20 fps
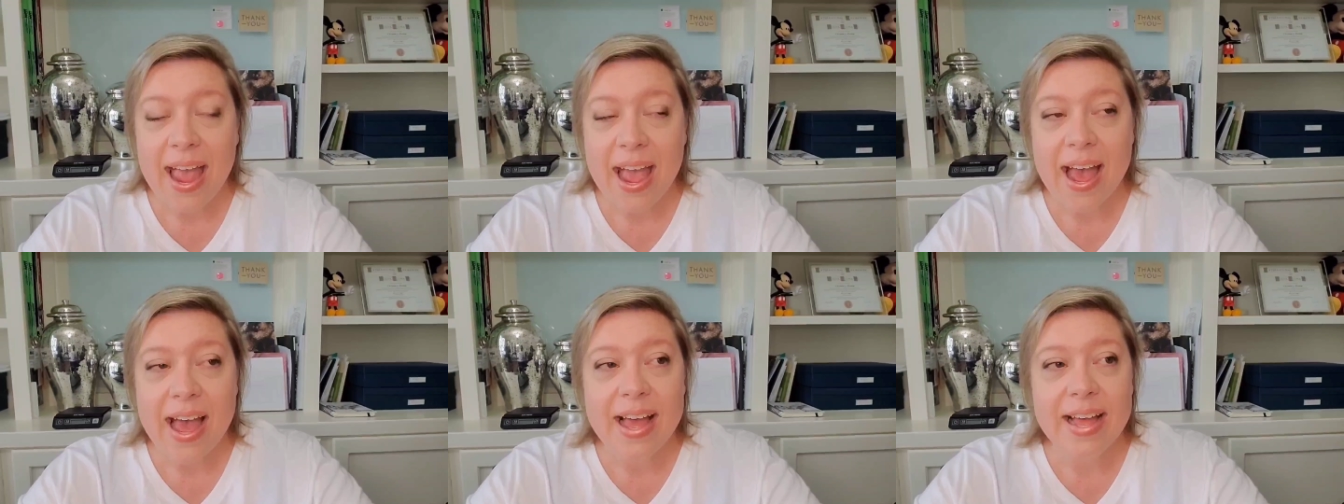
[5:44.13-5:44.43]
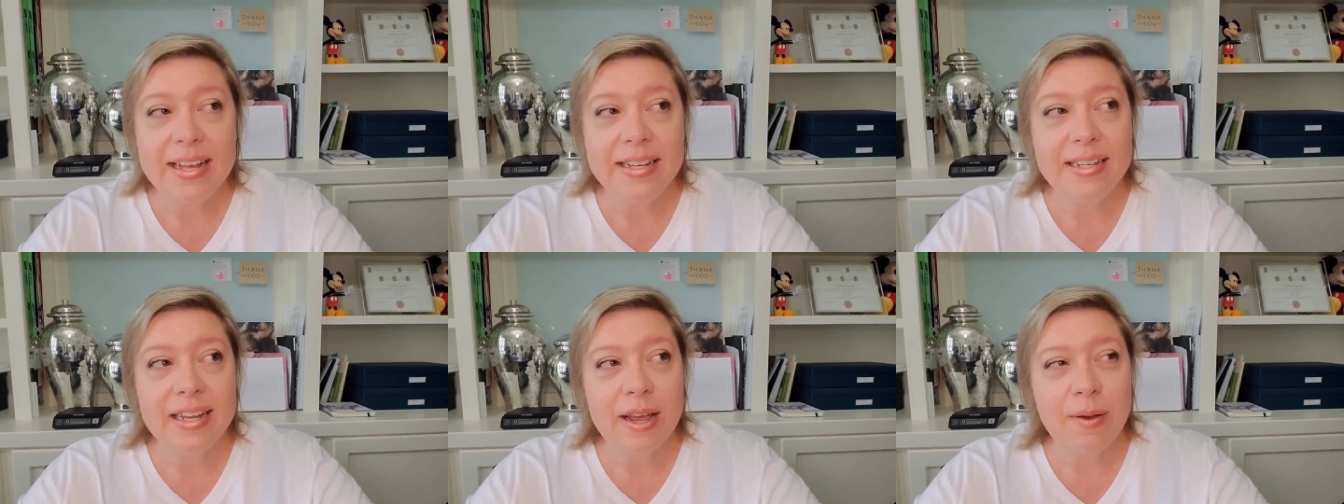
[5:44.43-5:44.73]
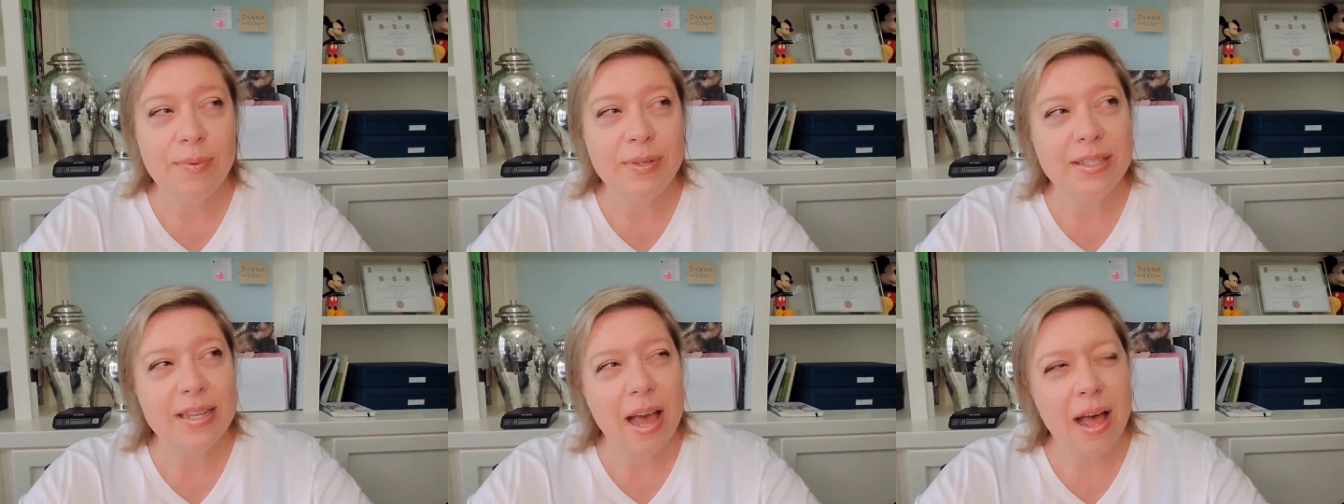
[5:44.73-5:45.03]
And
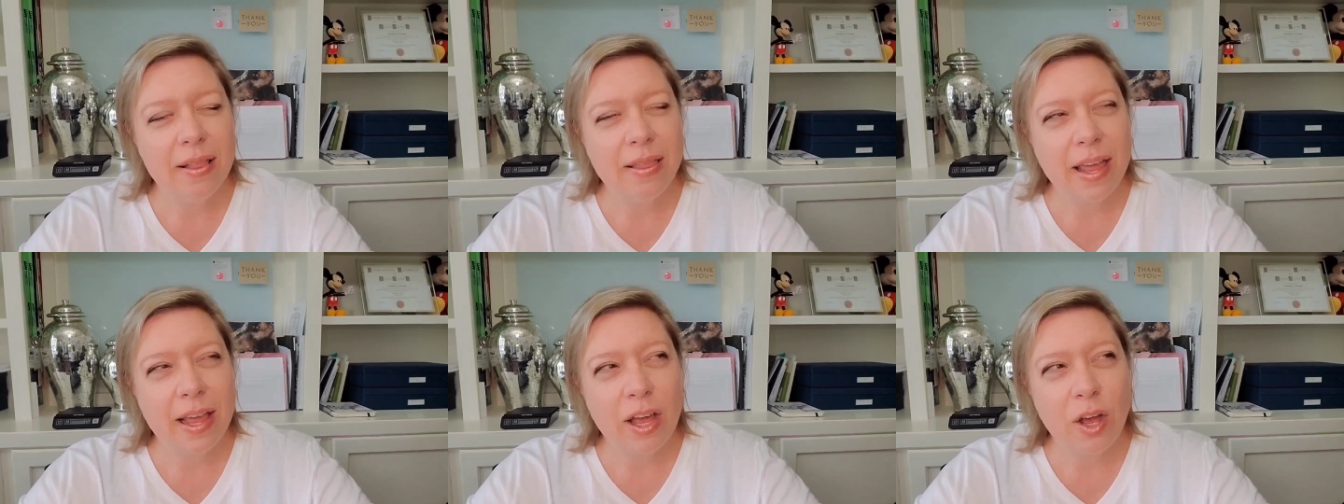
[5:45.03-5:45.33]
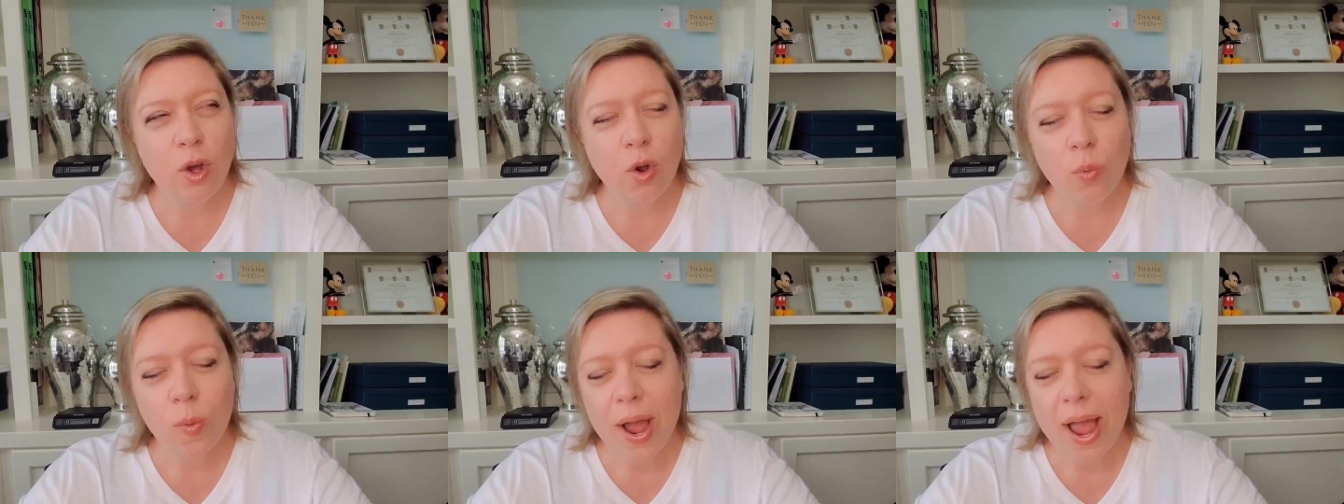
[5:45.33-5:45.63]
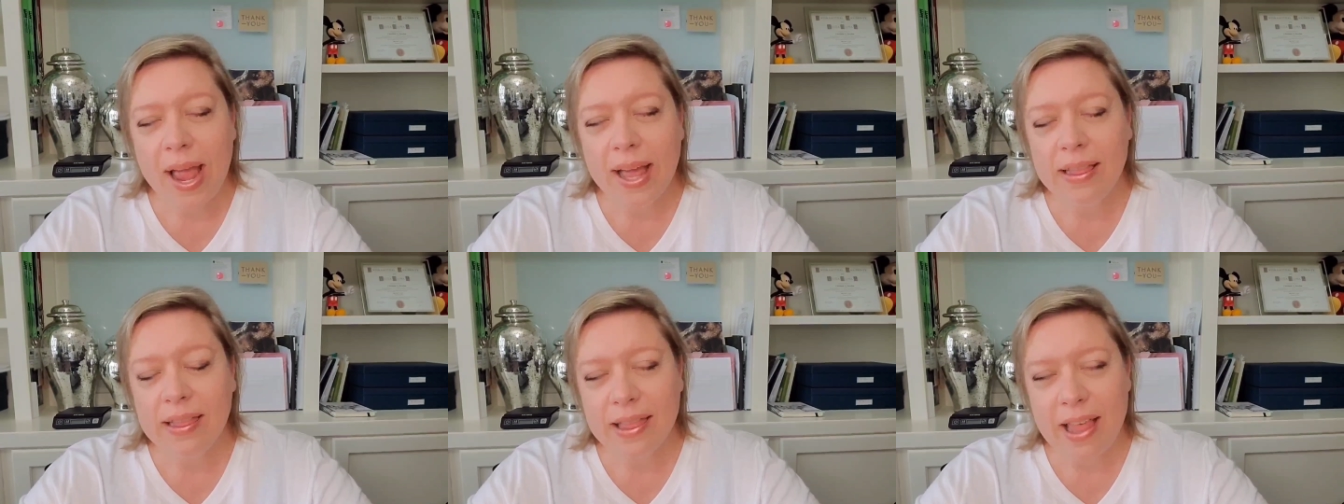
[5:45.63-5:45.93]
it was like a
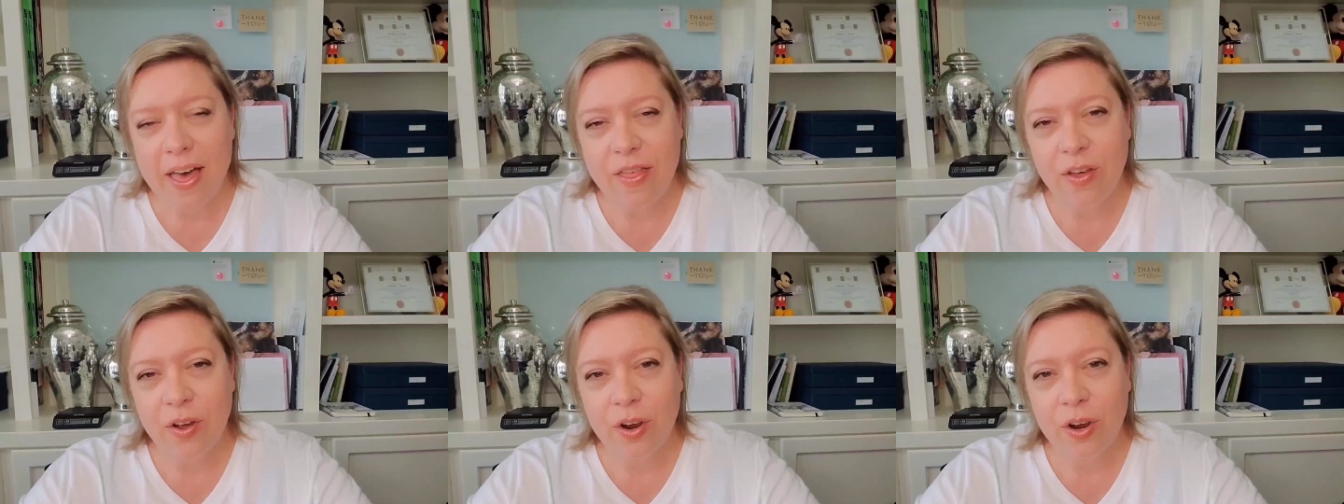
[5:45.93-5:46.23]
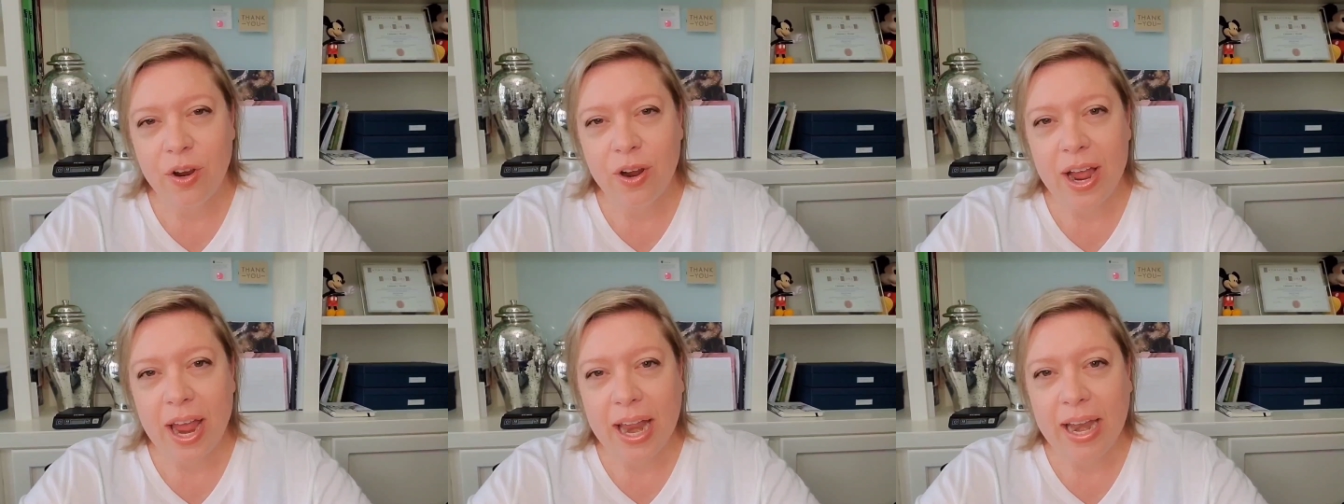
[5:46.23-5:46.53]
gray leather,